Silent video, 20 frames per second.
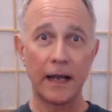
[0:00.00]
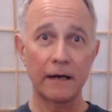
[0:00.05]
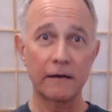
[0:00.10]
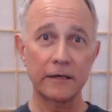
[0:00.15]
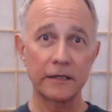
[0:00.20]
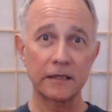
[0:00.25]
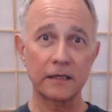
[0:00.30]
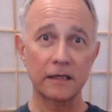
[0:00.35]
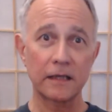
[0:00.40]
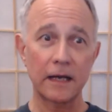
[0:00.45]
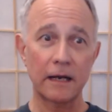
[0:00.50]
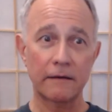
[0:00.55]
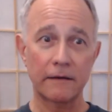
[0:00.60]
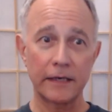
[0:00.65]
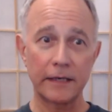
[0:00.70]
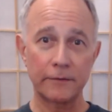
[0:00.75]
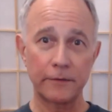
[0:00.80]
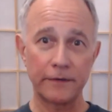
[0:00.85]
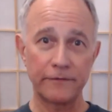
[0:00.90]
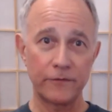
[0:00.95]
Aaron
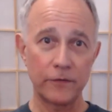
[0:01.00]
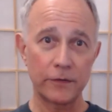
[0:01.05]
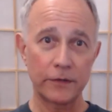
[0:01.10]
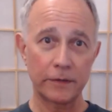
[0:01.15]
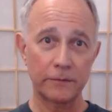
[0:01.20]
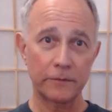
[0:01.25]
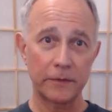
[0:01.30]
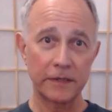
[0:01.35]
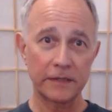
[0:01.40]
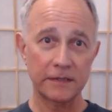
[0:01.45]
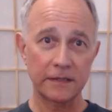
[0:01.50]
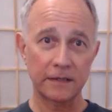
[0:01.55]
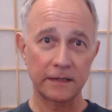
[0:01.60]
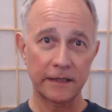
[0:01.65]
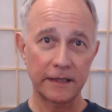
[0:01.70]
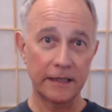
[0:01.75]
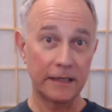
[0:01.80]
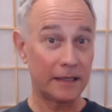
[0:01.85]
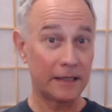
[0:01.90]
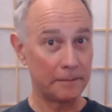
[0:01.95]
Clary reviewed it
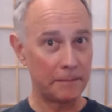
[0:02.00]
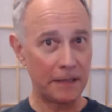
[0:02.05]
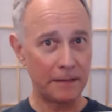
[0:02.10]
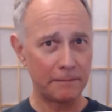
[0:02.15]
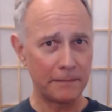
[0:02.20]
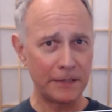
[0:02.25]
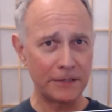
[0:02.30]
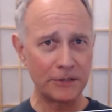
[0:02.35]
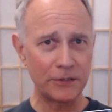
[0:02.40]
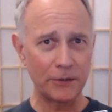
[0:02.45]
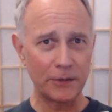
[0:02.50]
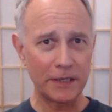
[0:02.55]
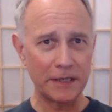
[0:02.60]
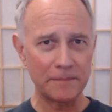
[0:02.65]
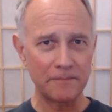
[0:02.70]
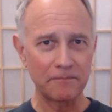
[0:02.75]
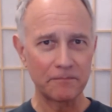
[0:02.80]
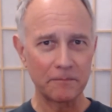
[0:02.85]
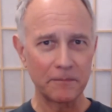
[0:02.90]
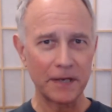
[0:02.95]
recently. He beat me to
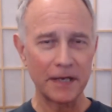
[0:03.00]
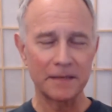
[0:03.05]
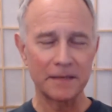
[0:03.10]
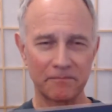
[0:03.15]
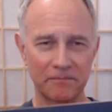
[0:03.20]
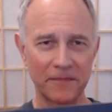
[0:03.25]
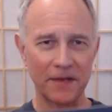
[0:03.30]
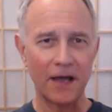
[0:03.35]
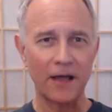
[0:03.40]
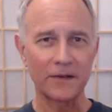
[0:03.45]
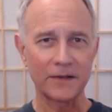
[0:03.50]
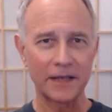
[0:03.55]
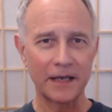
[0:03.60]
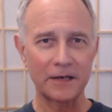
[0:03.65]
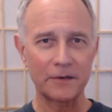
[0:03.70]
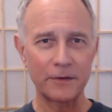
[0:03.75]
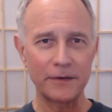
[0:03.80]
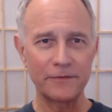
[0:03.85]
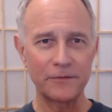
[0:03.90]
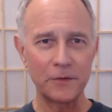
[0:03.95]
it, but I'll
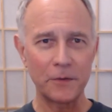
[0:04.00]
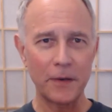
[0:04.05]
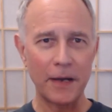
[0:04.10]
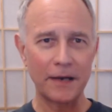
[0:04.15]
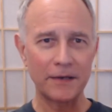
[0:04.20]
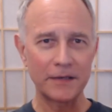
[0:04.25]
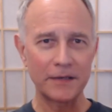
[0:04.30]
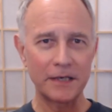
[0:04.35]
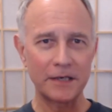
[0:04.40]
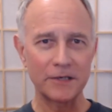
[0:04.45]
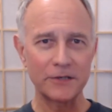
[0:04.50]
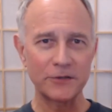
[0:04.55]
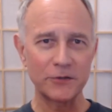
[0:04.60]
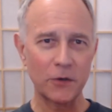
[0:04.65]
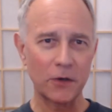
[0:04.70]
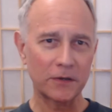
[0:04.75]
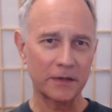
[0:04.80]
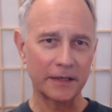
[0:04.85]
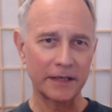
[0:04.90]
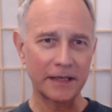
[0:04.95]
get a review out here
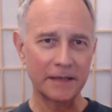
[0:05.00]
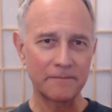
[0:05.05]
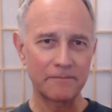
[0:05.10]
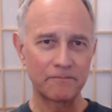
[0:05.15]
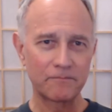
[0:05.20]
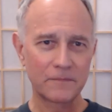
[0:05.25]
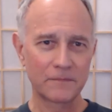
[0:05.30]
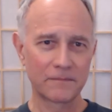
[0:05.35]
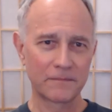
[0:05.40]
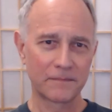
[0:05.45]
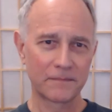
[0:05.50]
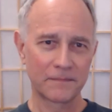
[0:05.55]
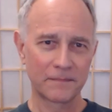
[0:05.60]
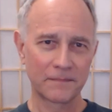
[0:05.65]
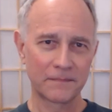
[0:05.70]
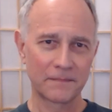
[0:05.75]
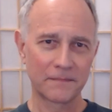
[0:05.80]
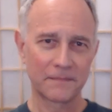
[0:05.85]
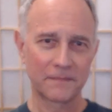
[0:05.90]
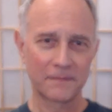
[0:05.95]
shortly.
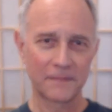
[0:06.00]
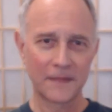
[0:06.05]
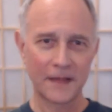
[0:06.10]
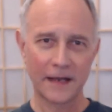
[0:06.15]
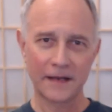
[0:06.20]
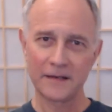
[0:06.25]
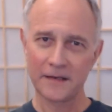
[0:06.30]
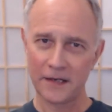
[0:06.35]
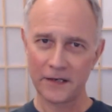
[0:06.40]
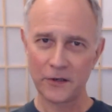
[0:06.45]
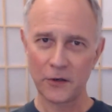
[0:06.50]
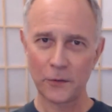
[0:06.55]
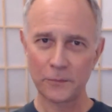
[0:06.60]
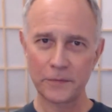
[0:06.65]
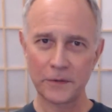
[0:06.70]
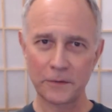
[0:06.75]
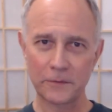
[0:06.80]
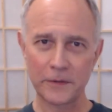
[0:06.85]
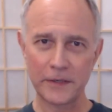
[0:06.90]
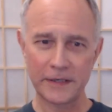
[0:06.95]
I
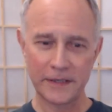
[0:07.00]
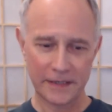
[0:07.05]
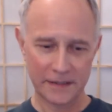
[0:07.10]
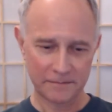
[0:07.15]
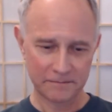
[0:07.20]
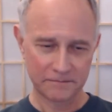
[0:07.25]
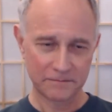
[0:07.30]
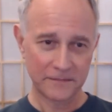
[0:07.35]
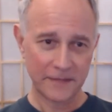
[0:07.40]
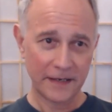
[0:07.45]
hope you'll read it.